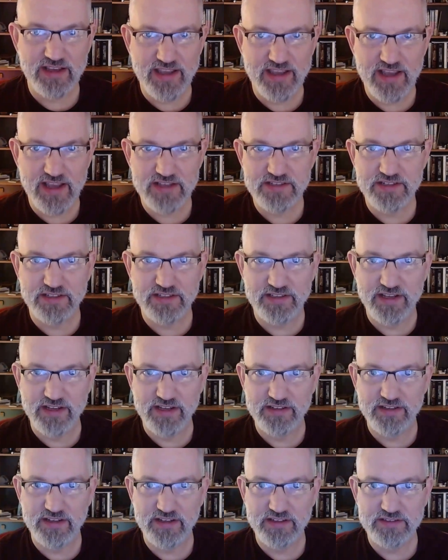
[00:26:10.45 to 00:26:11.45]
casting
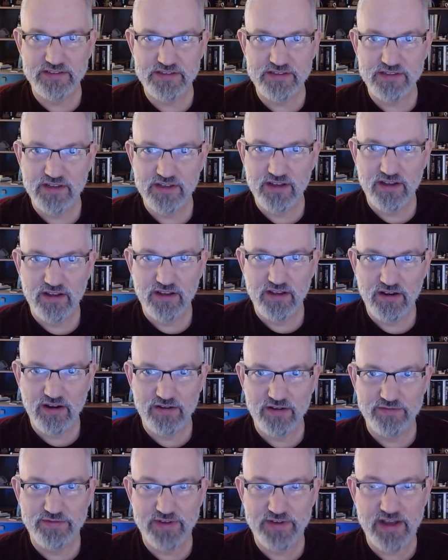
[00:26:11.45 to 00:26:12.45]
techniques
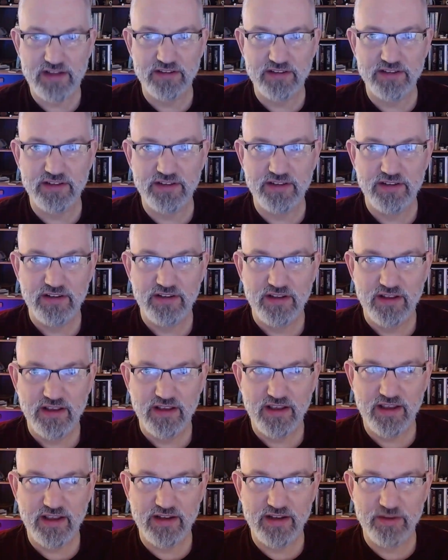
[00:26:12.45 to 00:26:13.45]
are valid
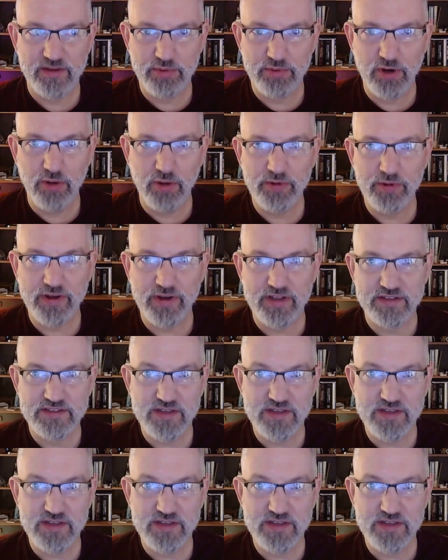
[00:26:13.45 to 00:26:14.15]
and appropriate.